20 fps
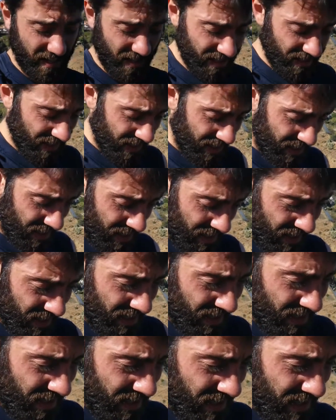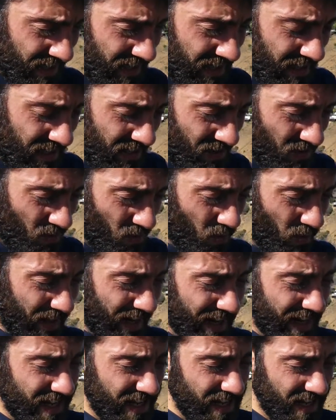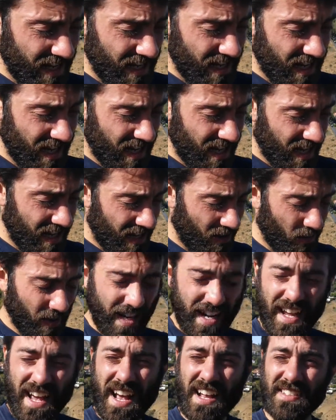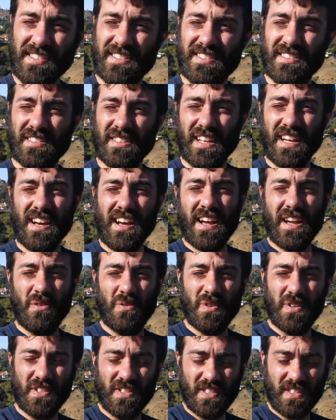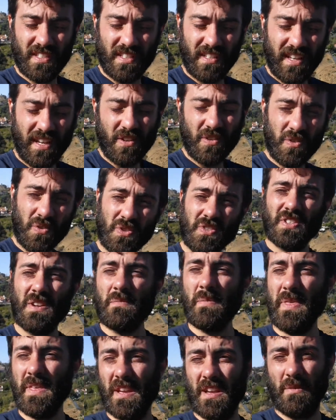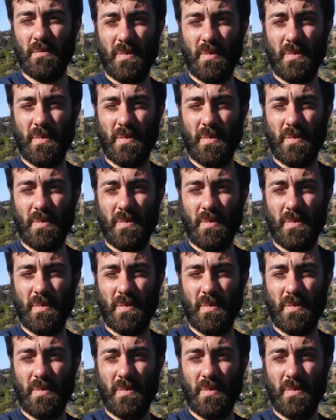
What I what I asked the guy was, "Can you do something